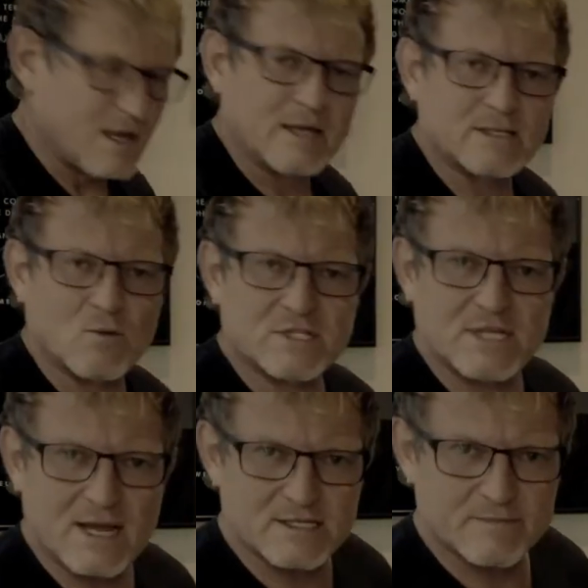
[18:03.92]
And so what's
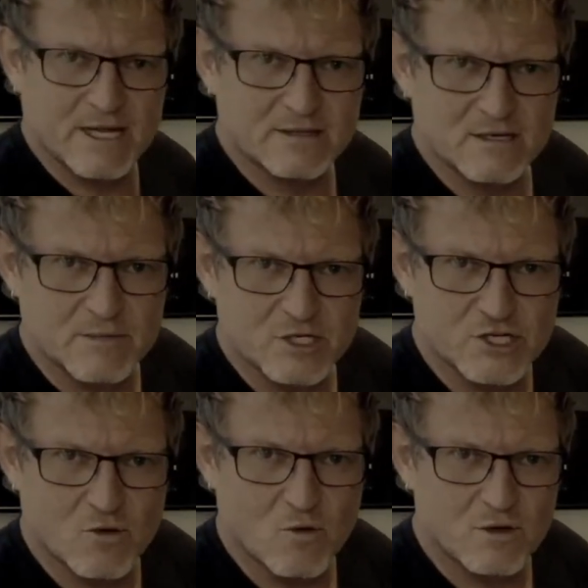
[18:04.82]
nice about the
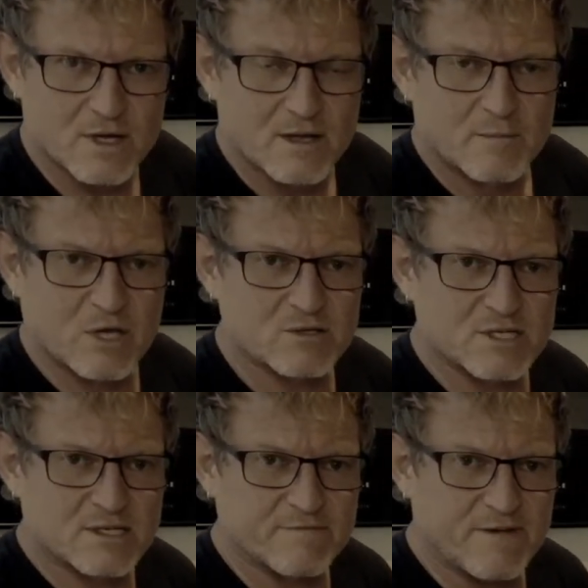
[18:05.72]
diminished chord, because
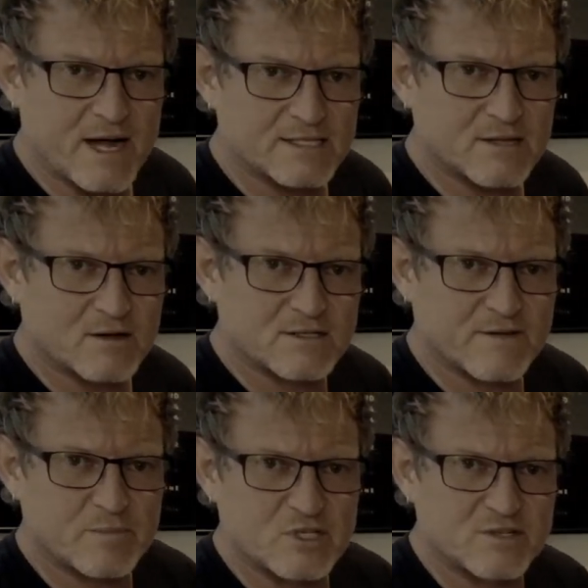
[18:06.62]
it divides the octave
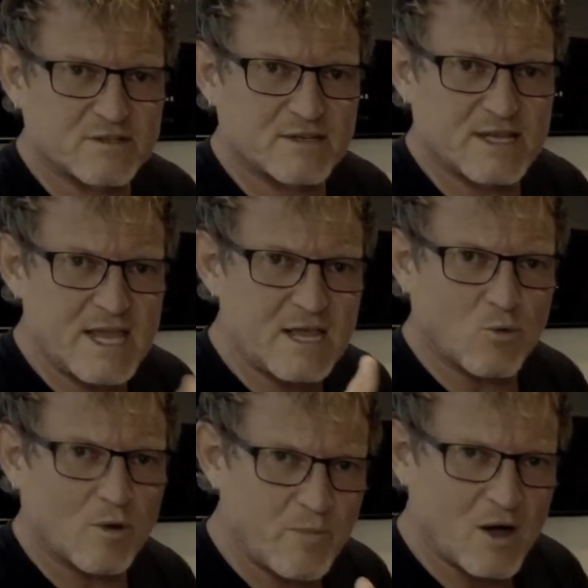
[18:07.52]
up into
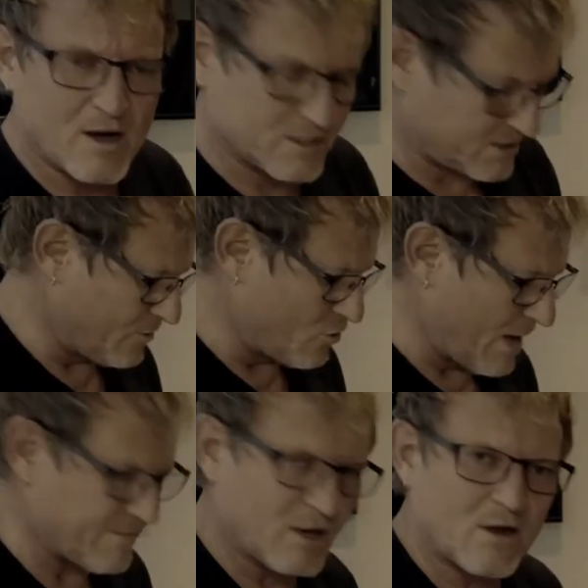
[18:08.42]
equal parts, you
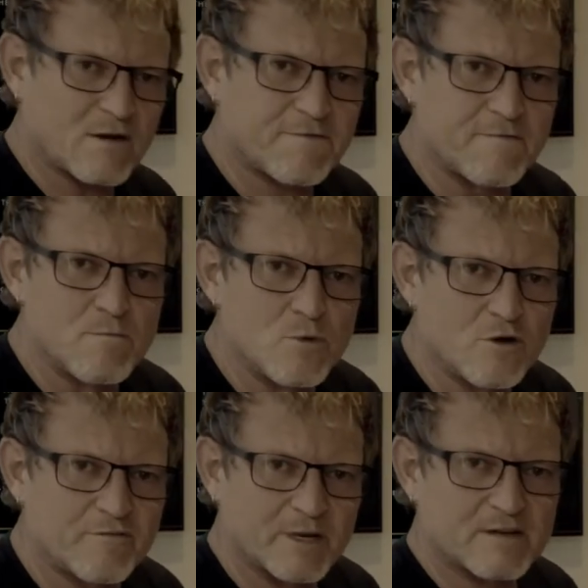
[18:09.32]
have a lot of
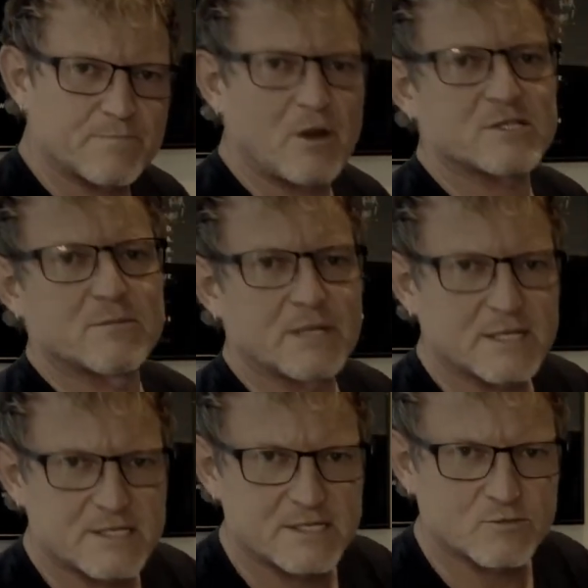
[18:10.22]
movement
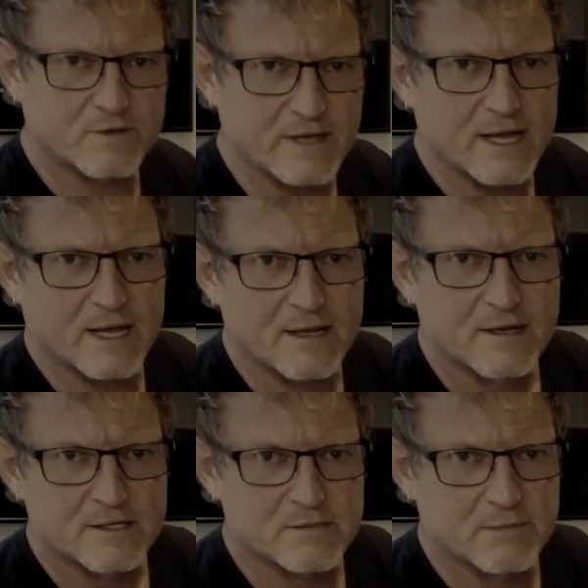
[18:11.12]
possibilities with a
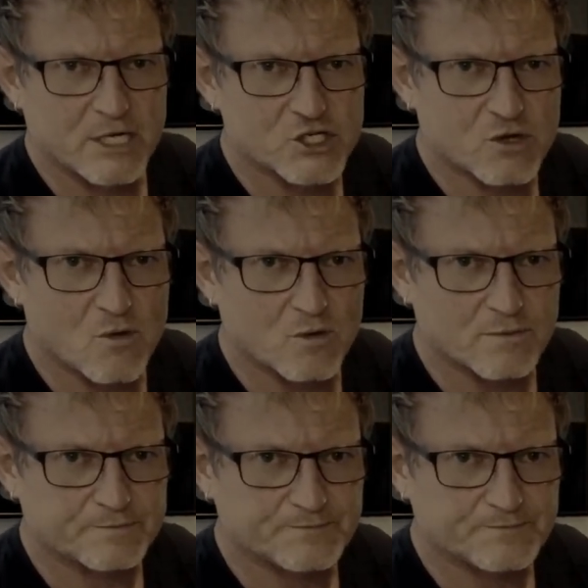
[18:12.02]
diminished chord.